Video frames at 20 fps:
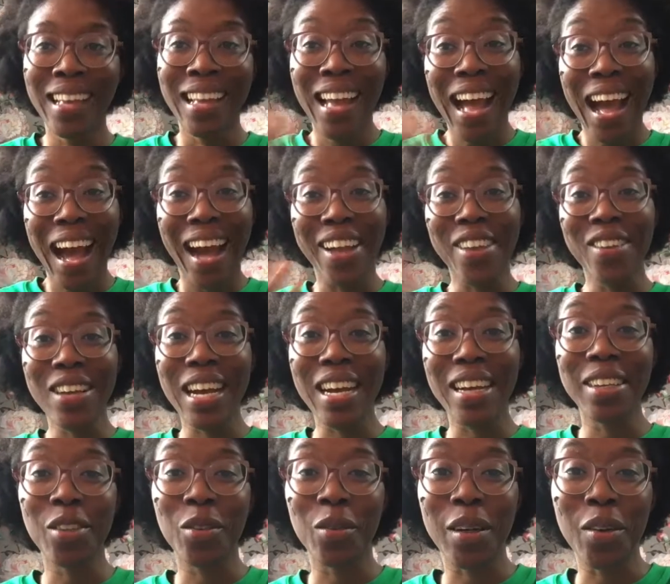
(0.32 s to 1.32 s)
Hi you
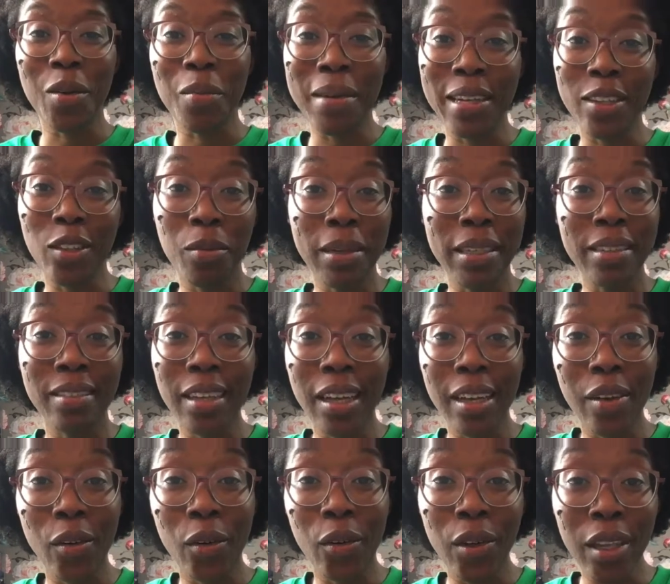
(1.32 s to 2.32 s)
guys, welcome back to my
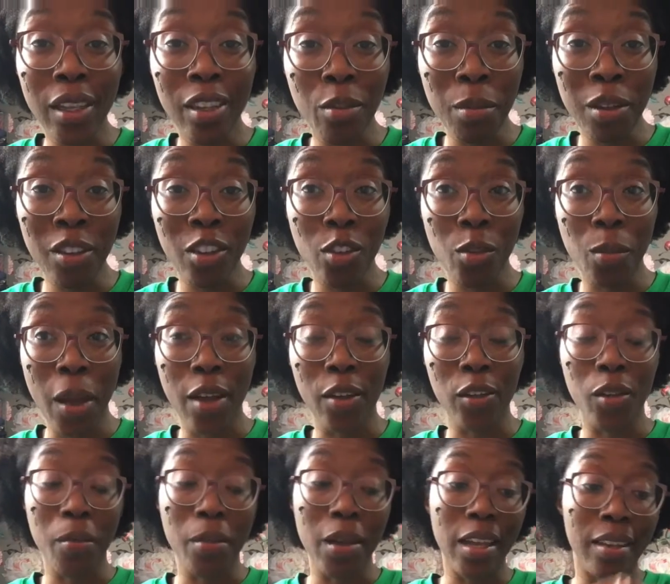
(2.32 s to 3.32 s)
channel. It's Mrs.
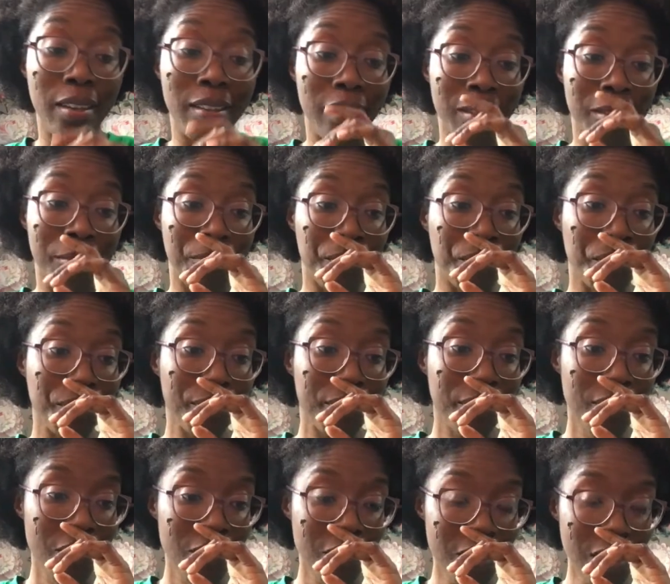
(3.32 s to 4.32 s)
Buitenbeentje.
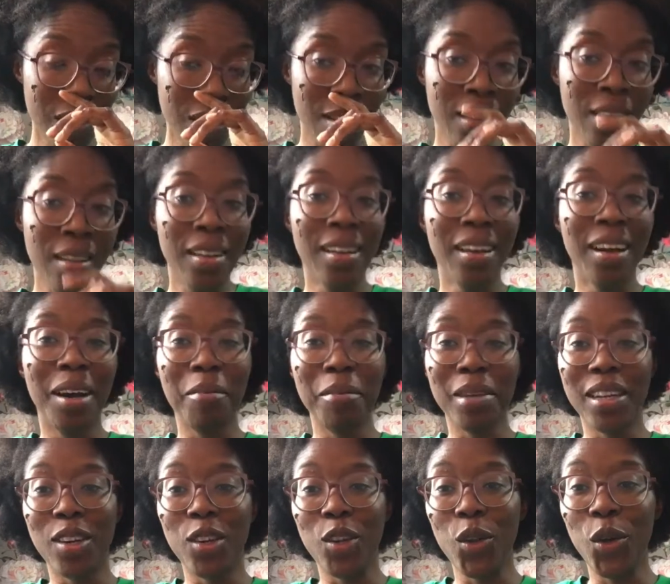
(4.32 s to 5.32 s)
I'm a
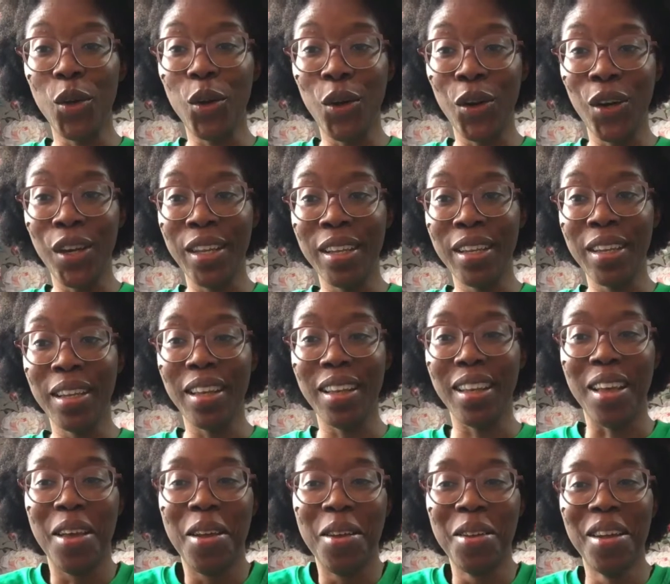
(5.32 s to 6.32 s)
little early
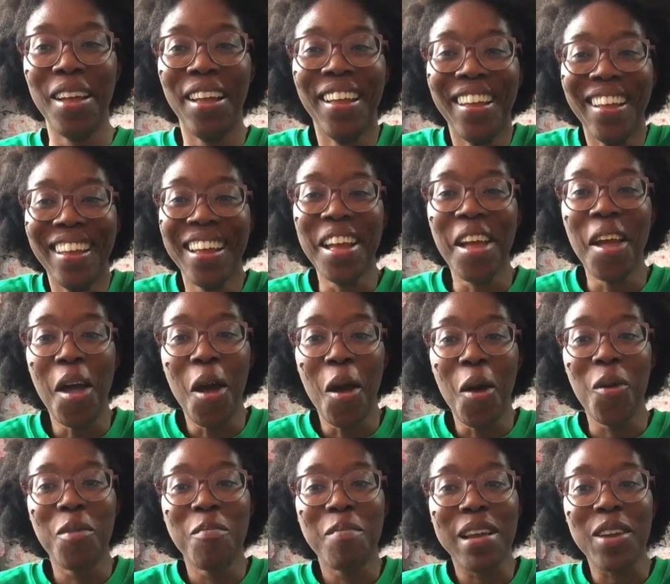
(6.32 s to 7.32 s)

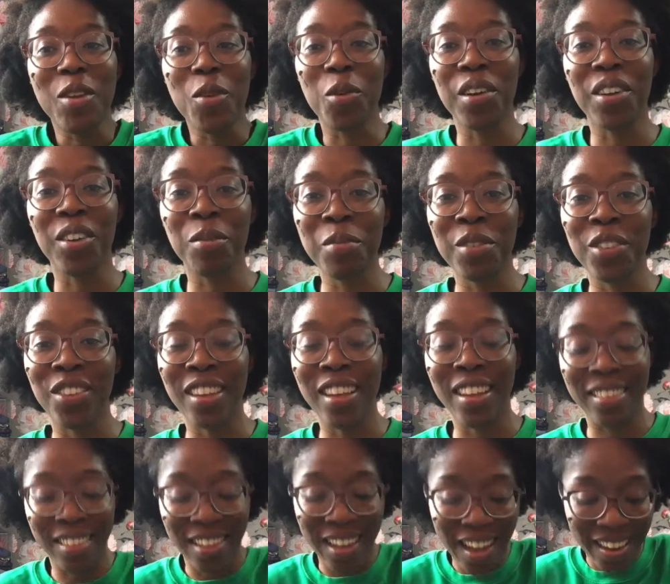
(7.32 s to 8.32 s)
with my Christmas
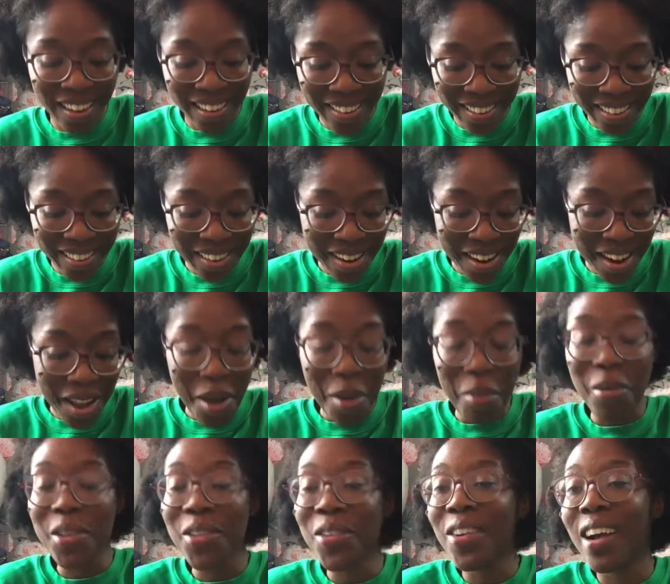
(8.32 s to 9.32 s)
attire,
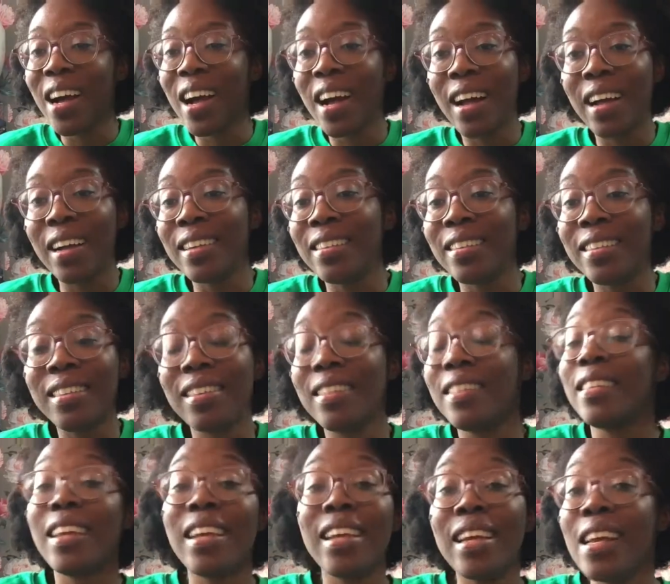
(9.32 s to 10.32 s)
but you guys, the
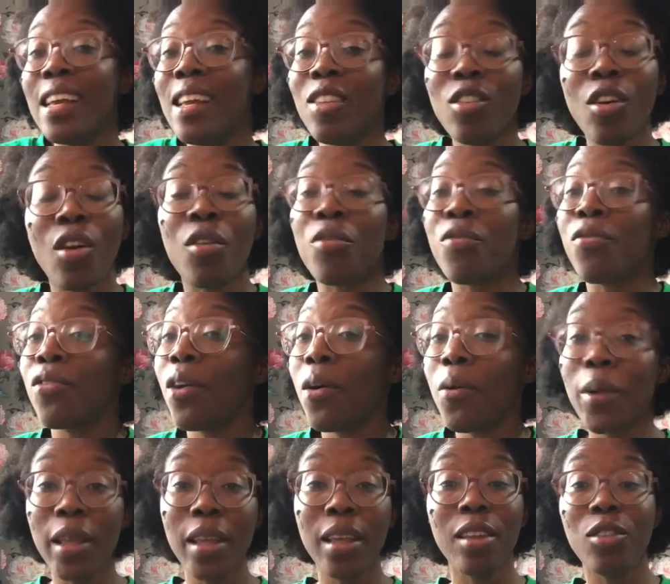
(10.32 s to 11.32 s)
days are
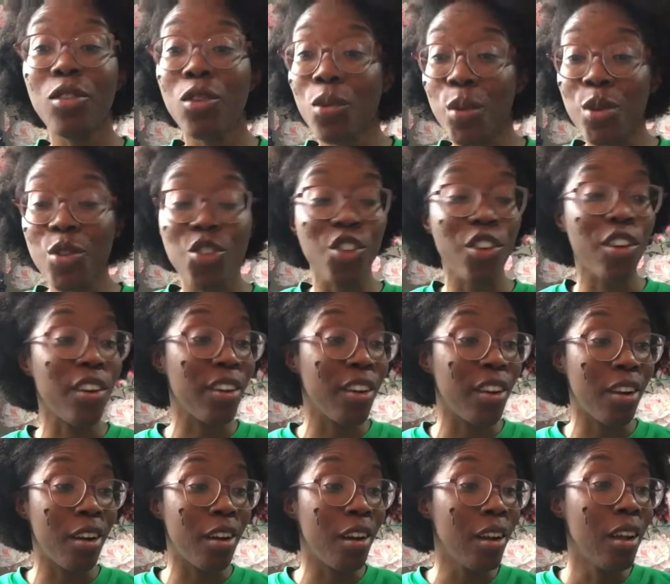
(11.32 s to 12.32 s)
flowing into each
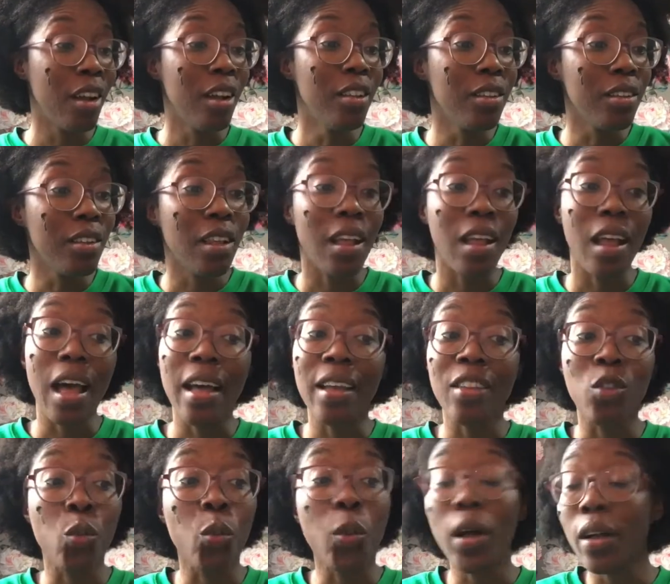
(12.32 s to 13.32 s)
other
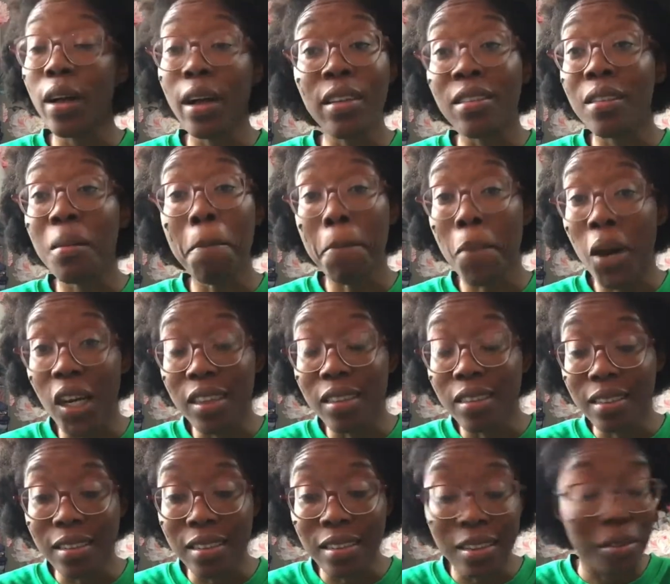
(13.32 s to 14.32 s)
as well as the
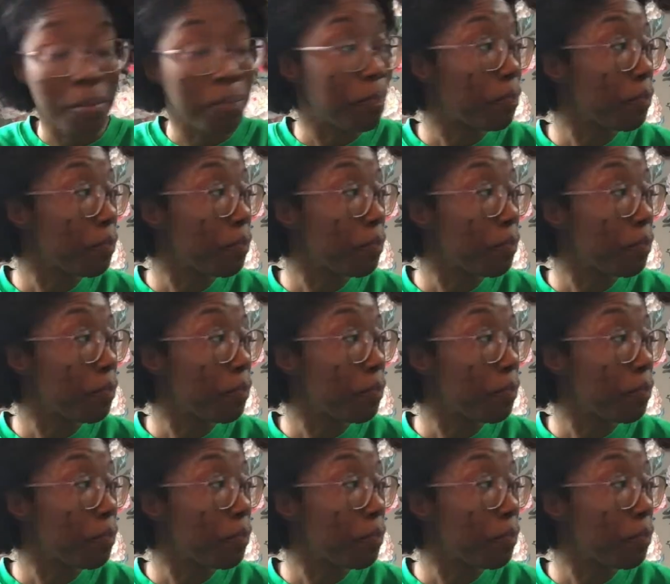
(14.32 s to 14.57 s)
months.